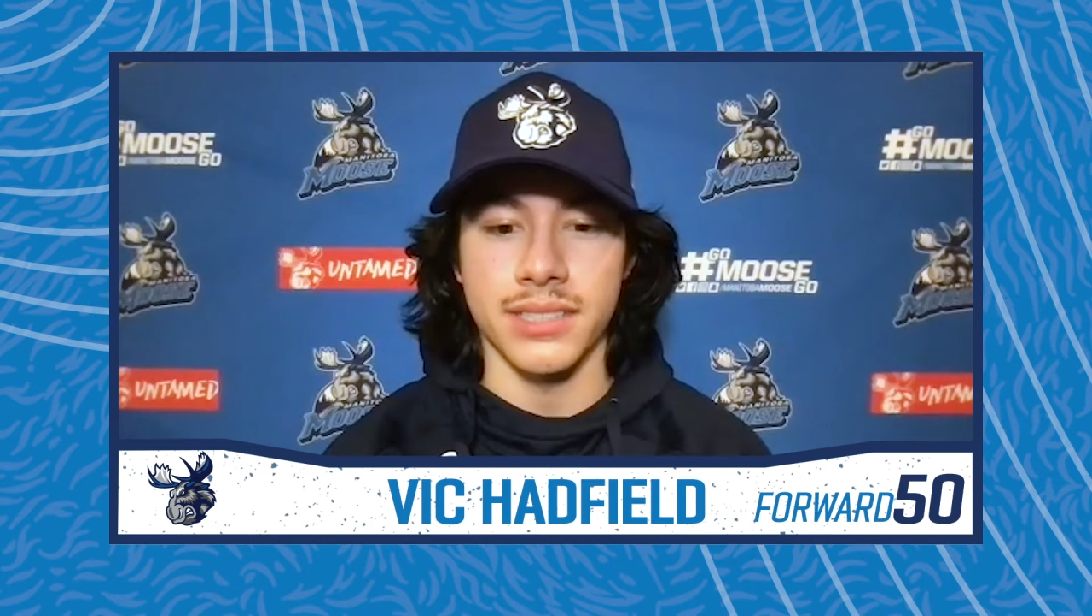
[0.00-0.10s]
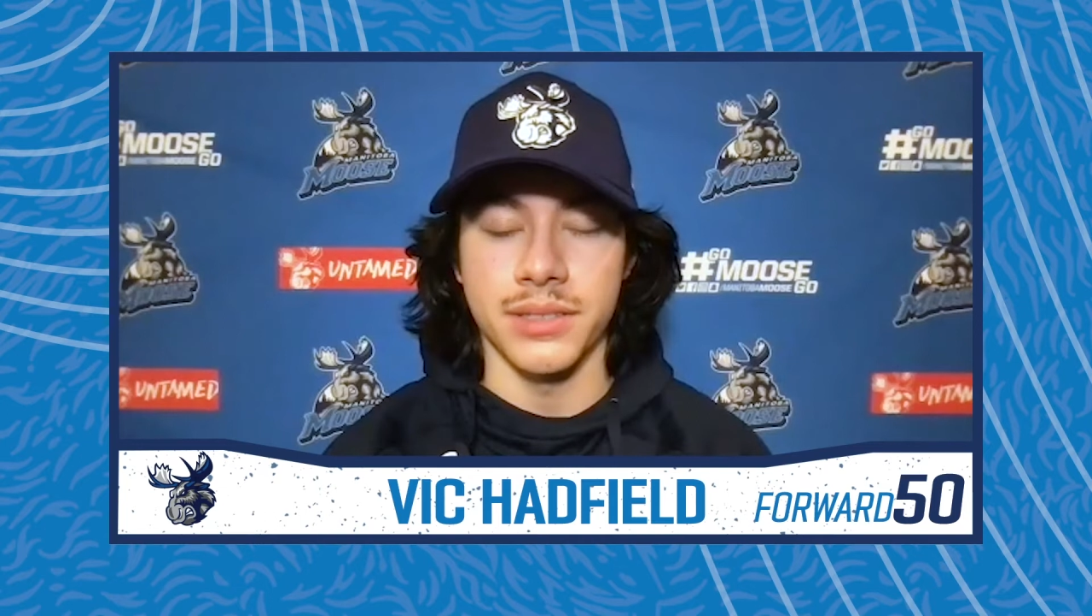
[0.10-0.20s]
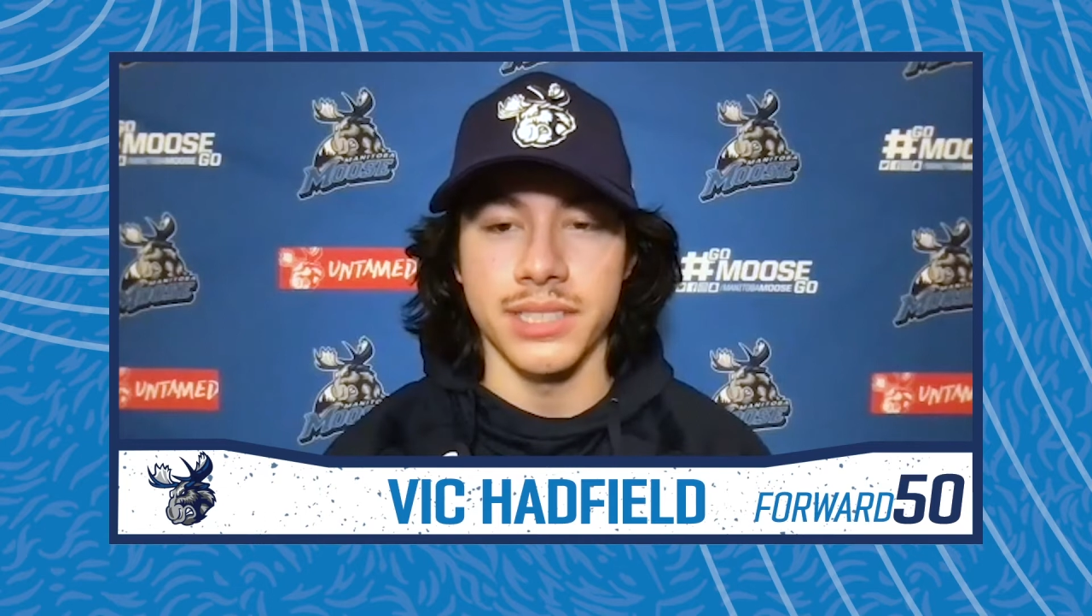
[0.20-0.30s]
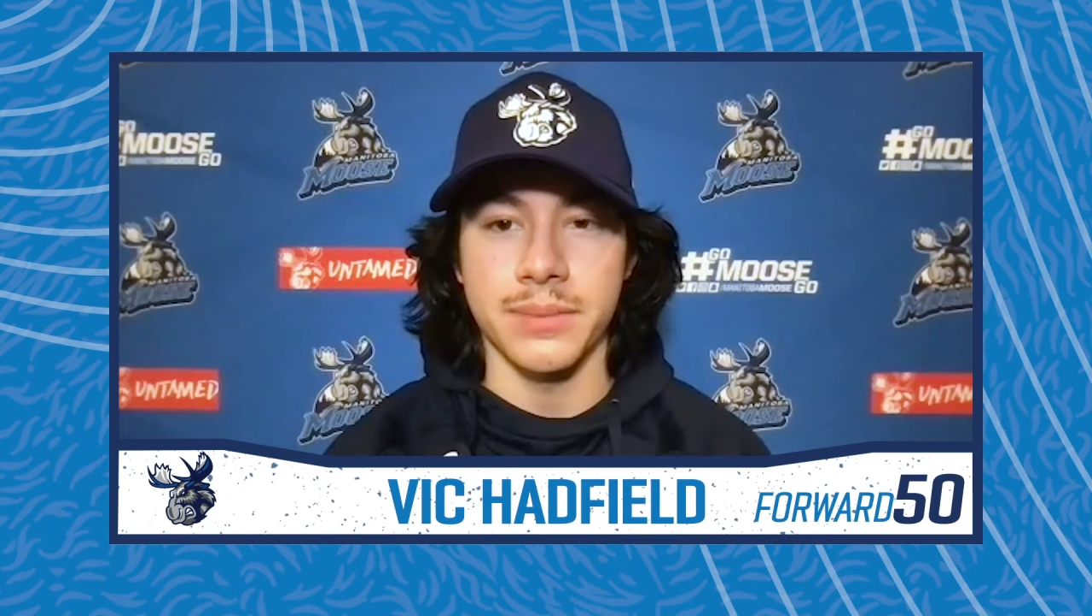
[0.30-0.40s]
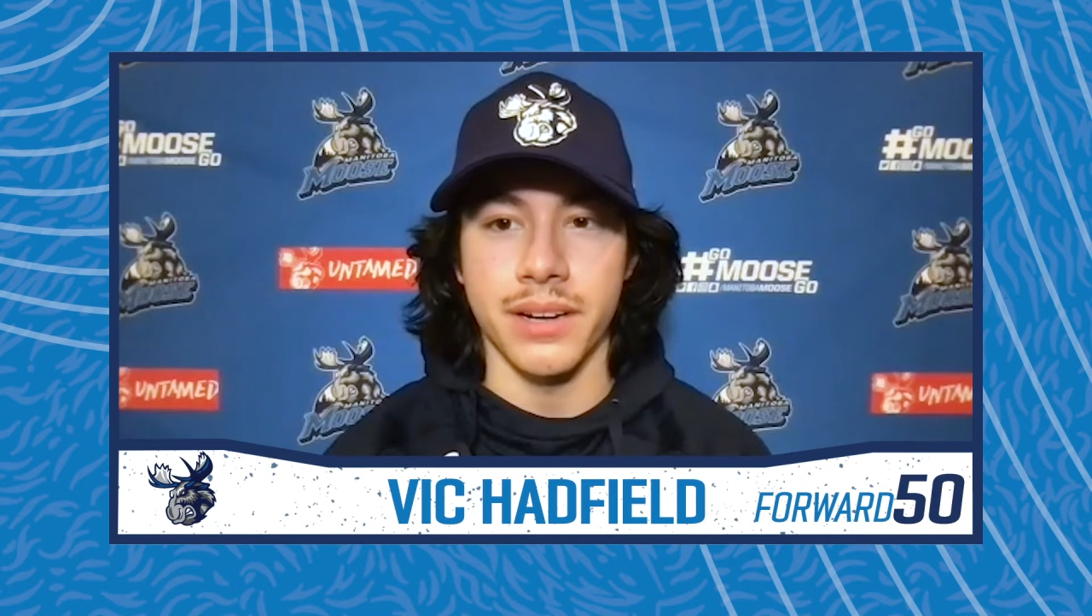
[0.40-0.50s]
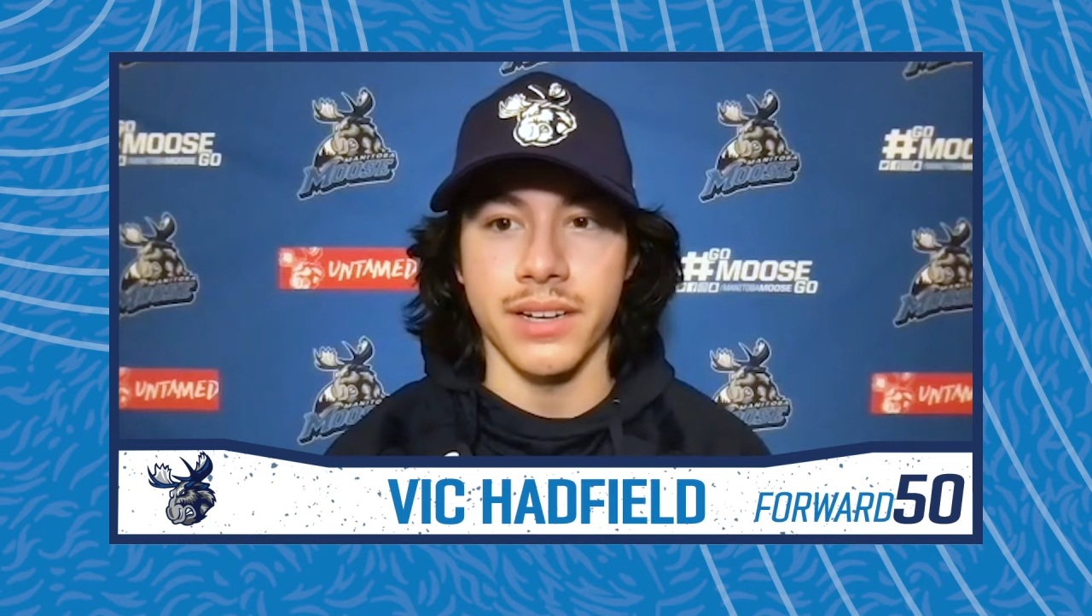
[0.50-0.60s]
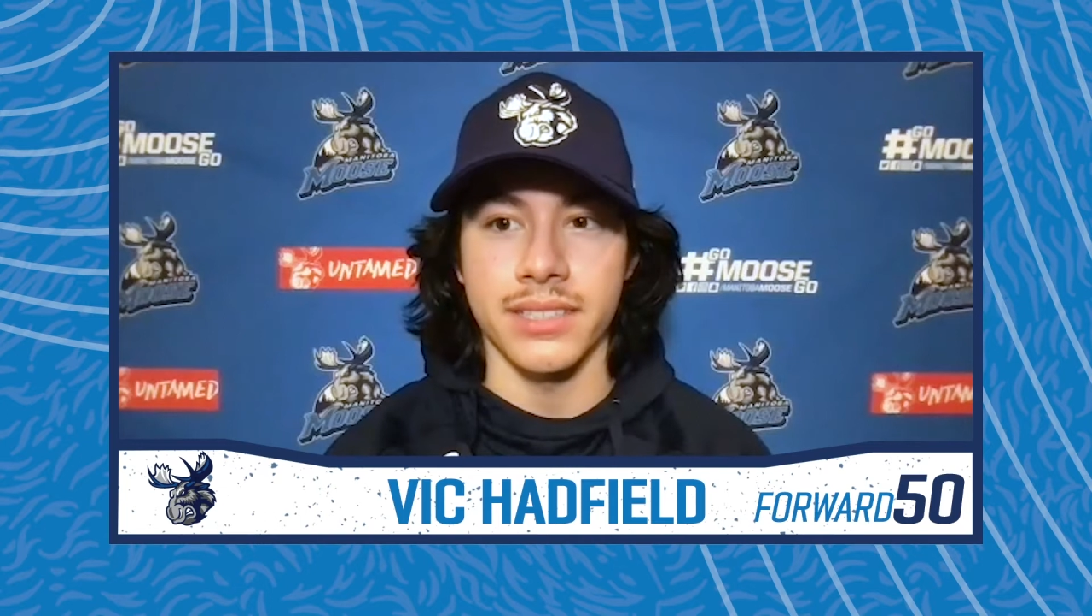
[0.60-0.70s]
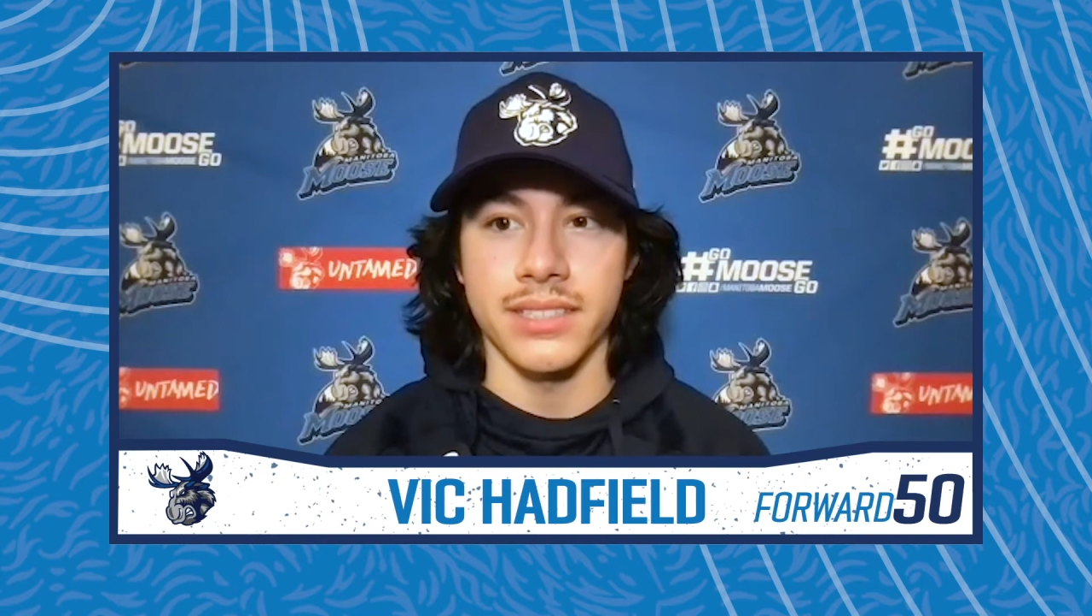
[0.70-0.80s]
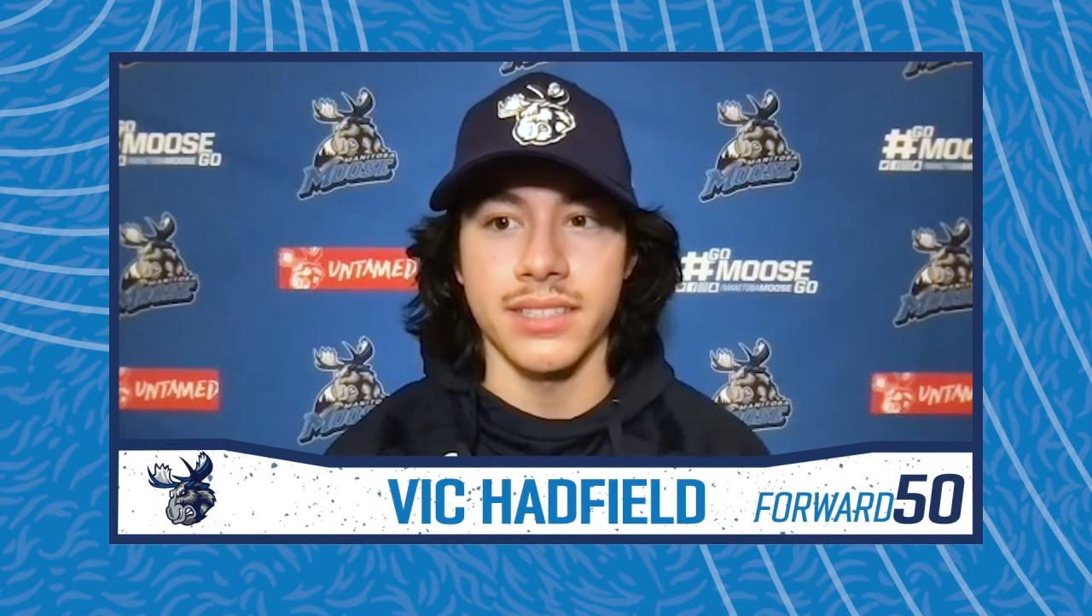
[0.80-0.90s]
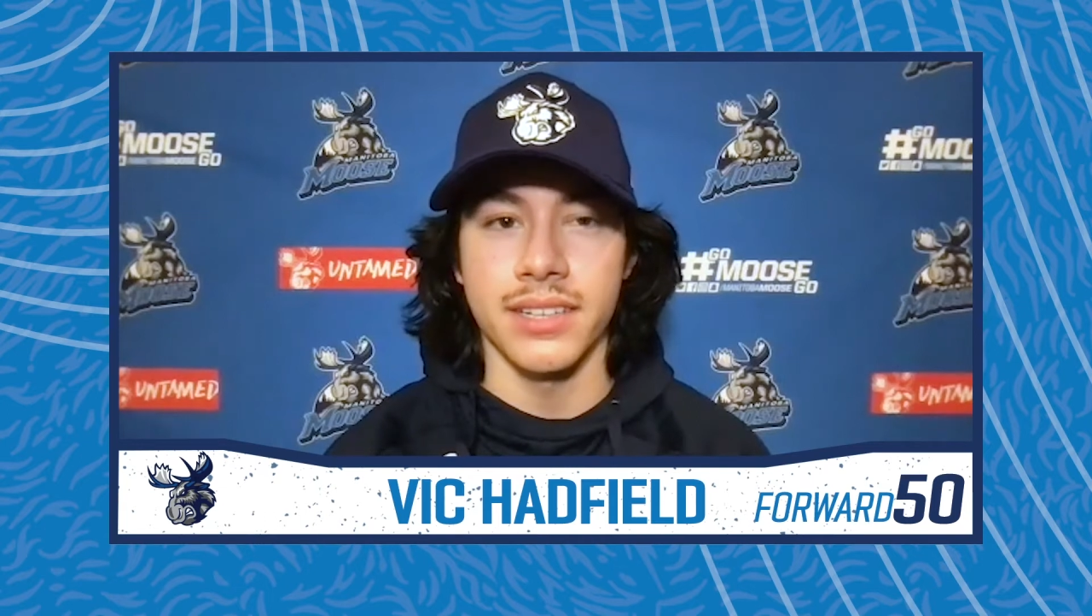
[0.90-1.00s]
it's a new
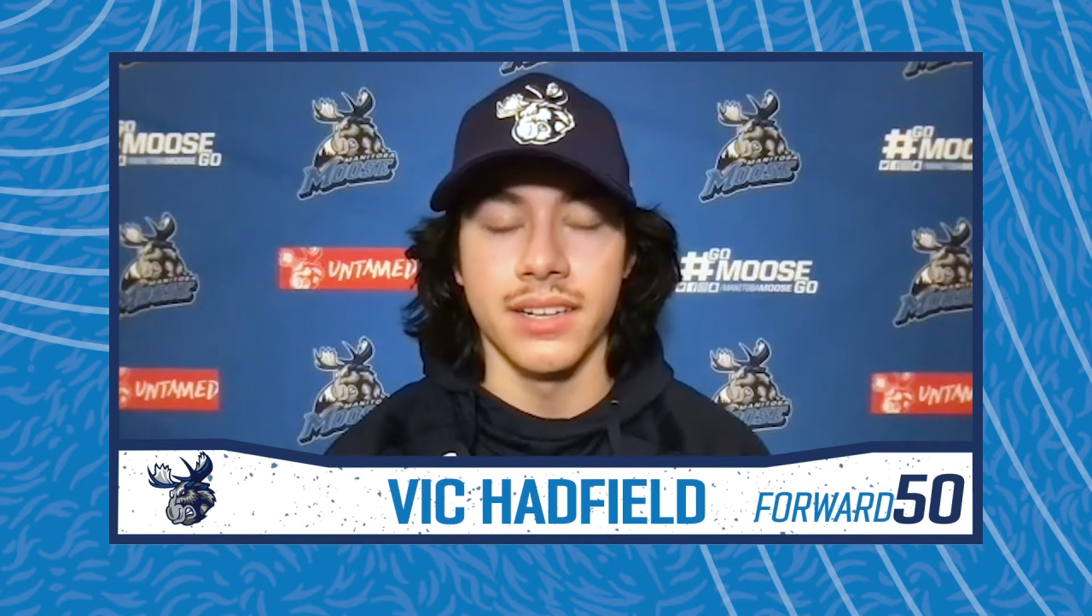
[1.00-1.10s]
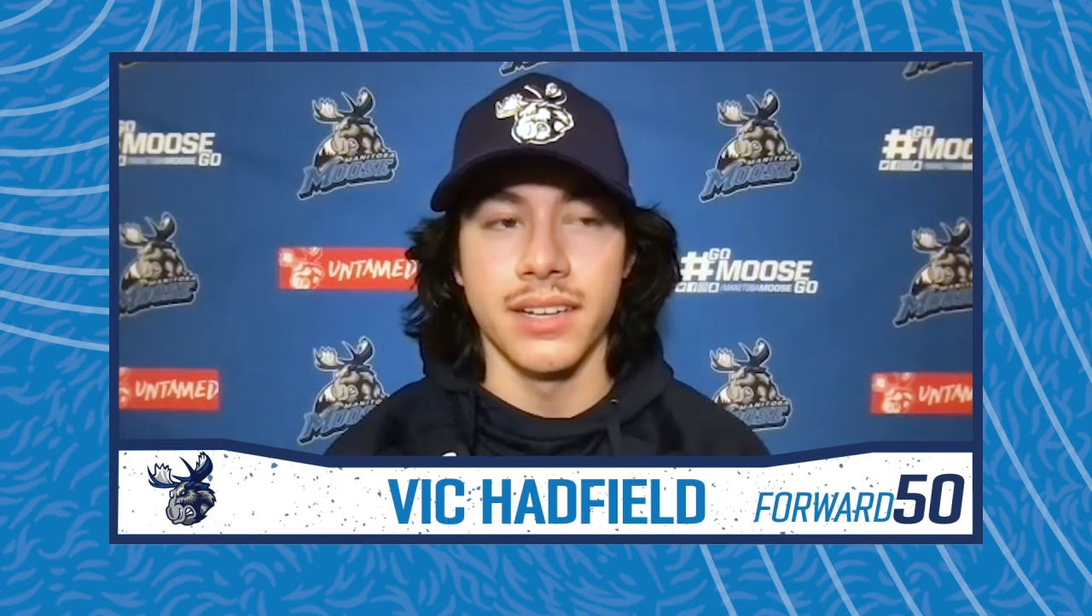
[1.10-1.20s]
experience.